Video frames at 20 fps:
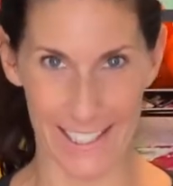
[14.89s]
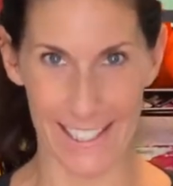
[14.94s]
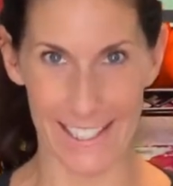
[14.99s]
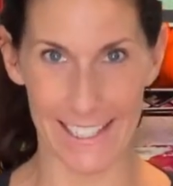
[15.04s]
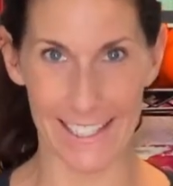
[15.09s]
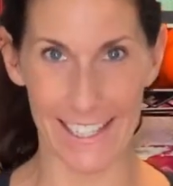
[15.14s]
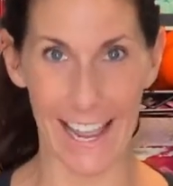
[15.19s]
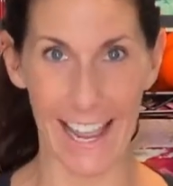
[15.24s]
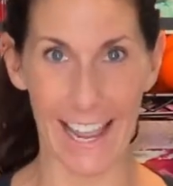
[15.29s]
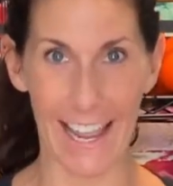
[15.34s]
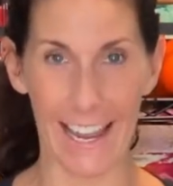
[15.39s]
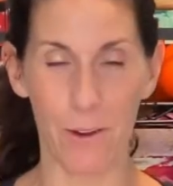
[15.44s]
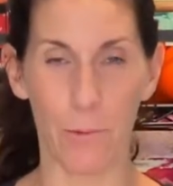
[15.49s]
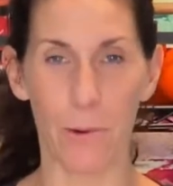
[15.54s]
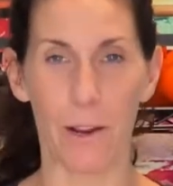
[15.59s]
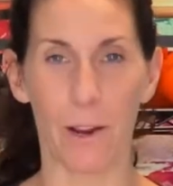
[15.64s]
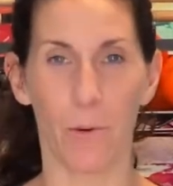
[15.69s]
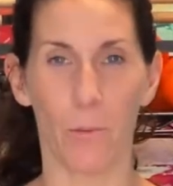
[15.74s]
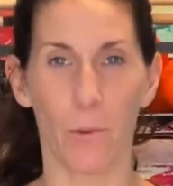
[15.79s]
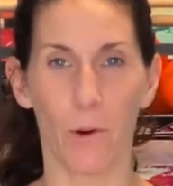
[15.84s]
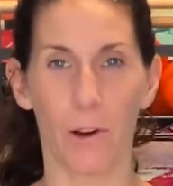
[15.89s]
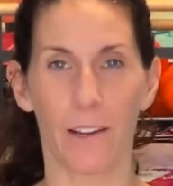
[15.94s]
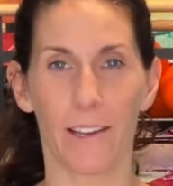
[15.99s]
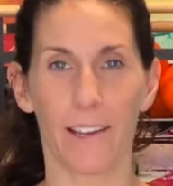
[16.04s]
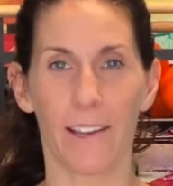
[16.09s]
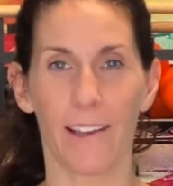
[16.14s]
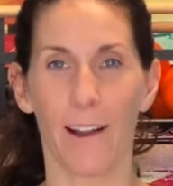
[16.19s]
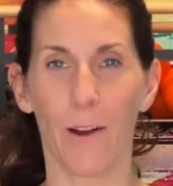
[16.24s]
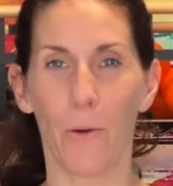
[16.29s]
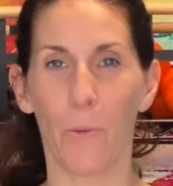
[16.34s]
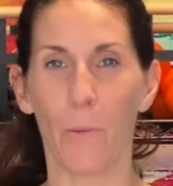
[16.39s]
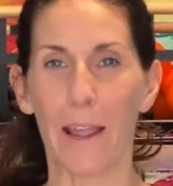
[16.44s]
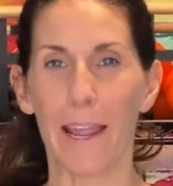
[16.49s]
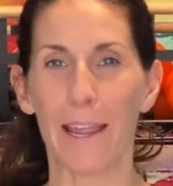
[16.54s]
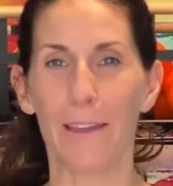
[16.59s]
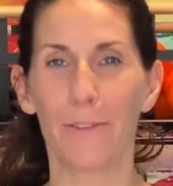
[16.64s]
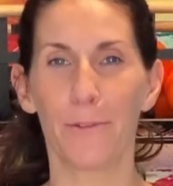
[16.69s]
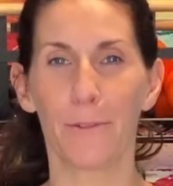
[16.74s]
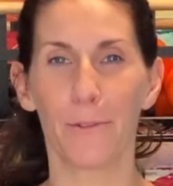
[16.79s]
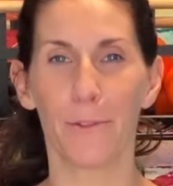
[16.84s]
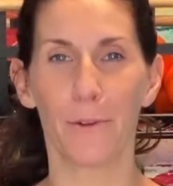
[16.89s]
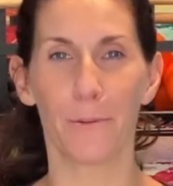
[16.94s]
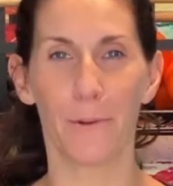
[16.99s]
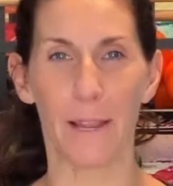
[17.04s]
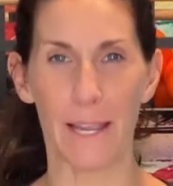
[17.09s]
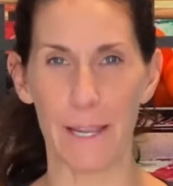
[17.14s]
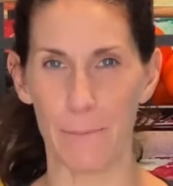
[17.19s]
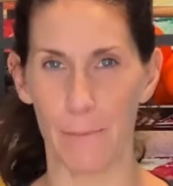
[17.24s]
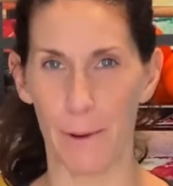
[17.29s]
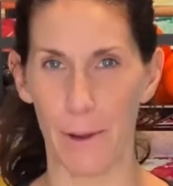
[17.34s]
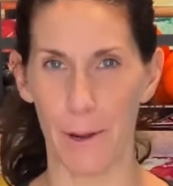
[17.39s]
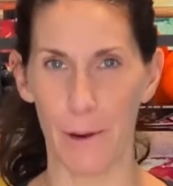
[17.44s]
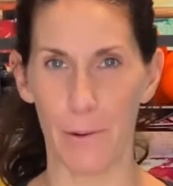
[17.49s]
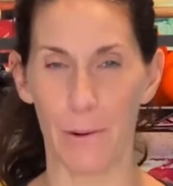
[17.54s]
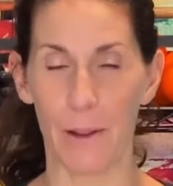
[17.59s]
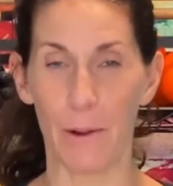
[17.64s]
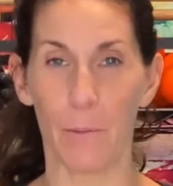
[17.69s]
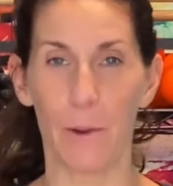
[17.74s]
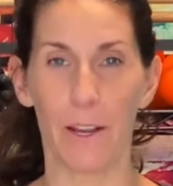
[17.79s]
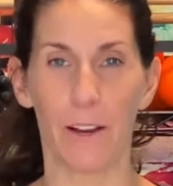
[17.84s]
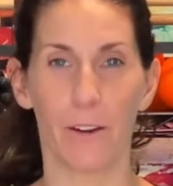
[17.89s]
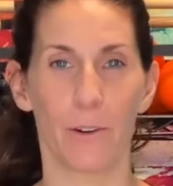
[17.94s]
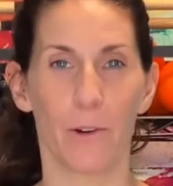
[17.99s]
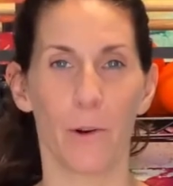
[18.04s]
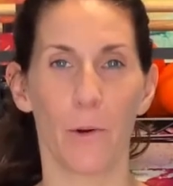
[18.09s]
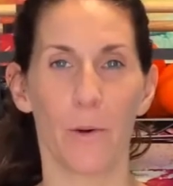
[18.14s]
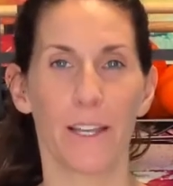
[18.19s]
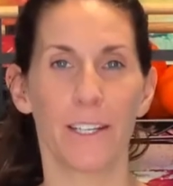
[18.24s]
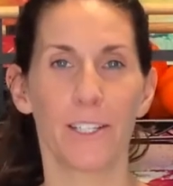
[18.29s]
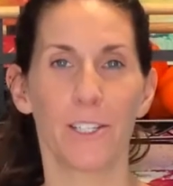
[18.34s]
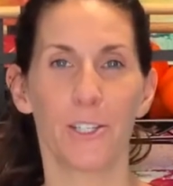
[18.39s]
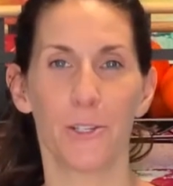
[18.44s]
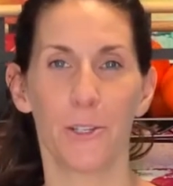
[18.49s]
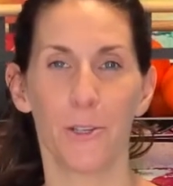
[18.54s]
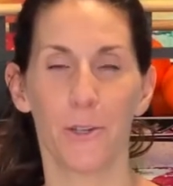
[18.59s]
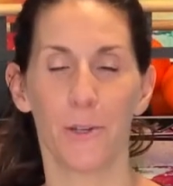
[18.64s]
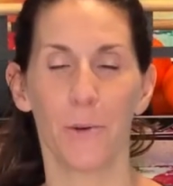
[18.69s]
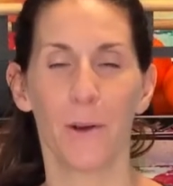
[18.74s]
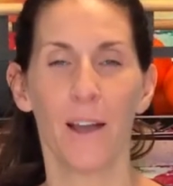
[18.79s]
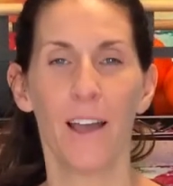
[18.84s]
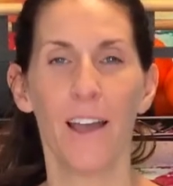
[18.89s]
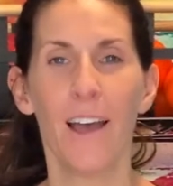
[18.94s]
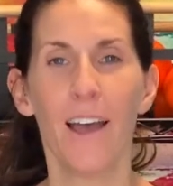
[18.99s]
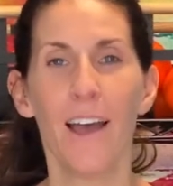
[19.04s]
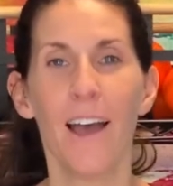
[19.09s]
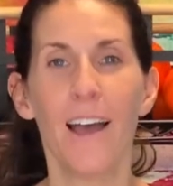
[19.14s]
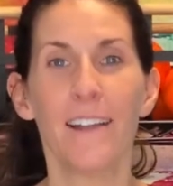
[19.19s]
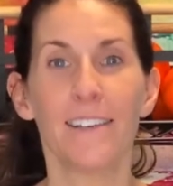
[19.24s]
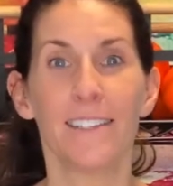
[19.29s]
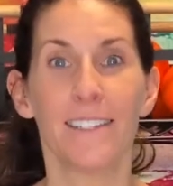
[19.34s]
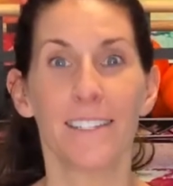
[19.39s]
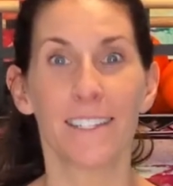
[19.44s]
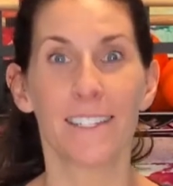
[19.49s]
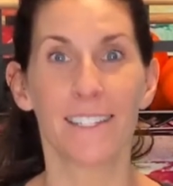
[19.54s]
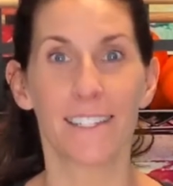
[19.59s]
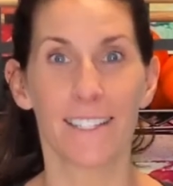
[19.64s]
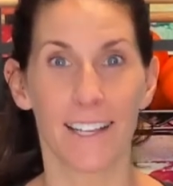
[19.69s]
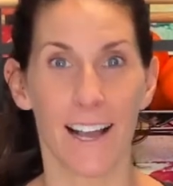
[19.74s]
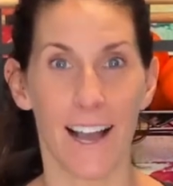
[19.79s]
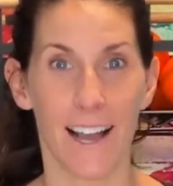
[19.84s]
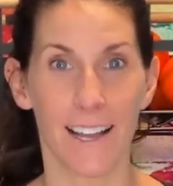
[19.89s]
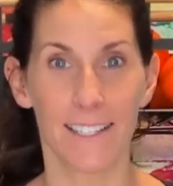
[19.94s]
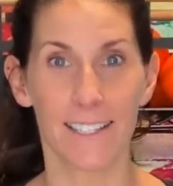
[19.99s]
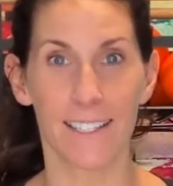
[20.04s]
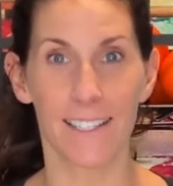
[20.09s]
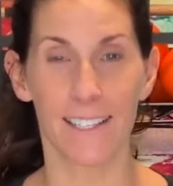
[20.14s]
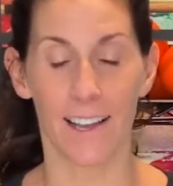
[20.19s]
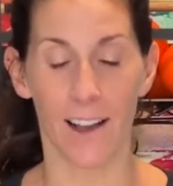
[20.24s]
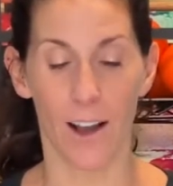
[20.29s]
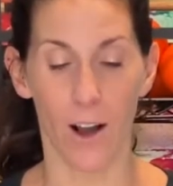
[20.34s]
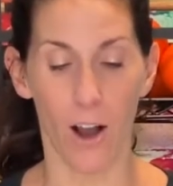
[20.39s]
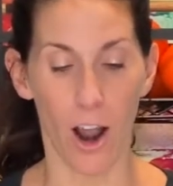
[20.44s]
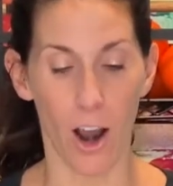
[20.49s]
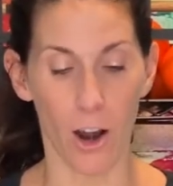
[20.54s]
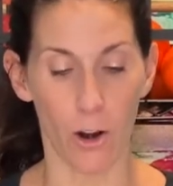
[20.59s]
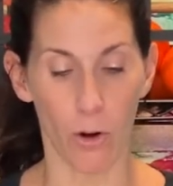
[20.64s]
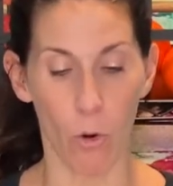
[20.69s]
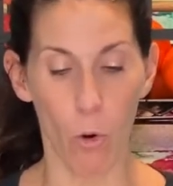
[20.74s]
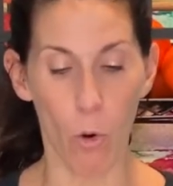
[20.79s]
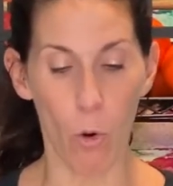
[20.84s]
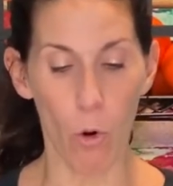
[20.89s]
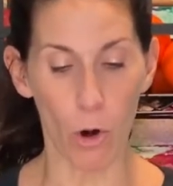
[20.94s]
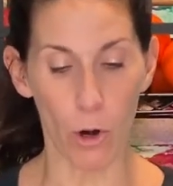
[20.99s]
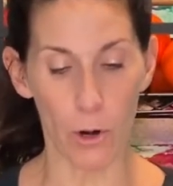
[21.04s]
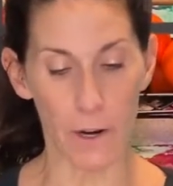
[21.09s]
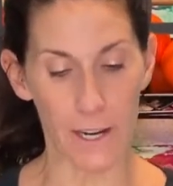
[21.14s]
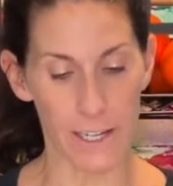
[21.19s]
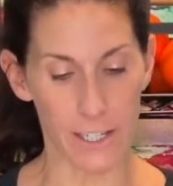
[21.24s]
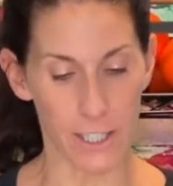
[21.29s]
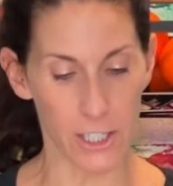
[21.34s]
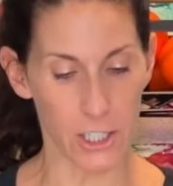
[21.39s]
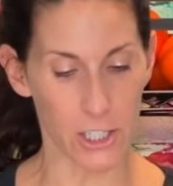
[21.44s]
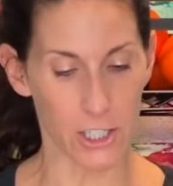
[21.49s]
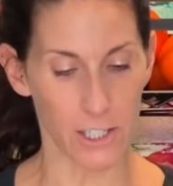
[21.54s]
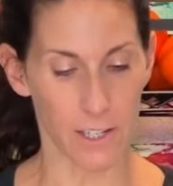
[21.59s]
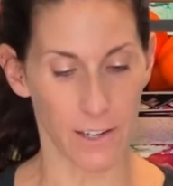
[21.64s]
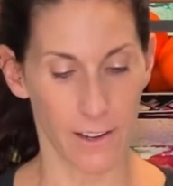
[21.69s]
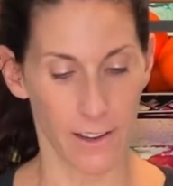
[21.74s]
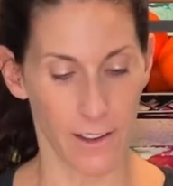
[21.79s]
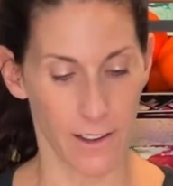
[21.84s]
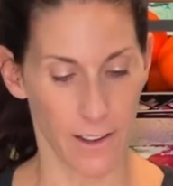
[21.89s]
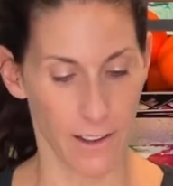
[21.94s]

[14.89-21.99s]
Today we are working our way through the rainbow and we are going to discuss our orange